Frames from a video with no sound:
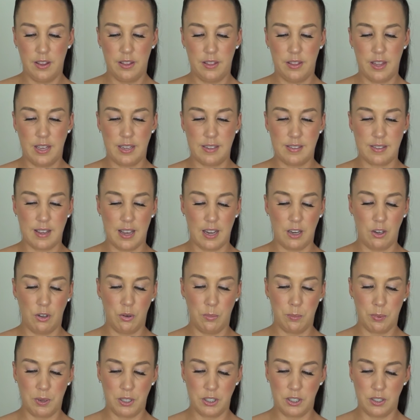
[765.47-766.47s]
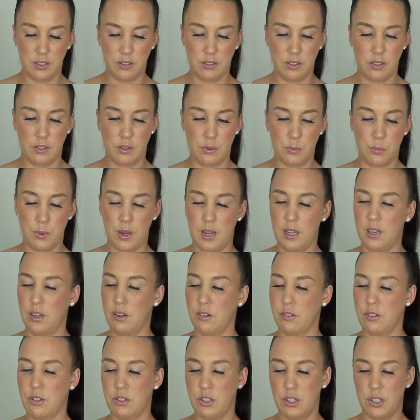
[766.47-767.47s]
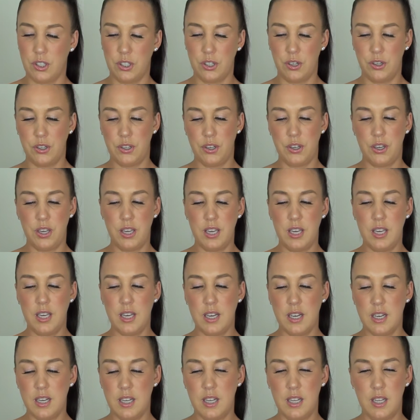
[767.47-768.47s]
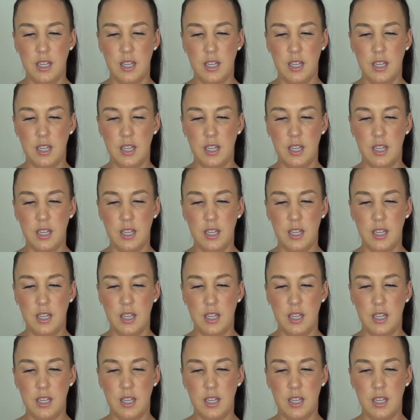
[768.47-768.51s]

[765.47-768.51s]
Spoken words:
these angle brushes as well. I'll just show you here.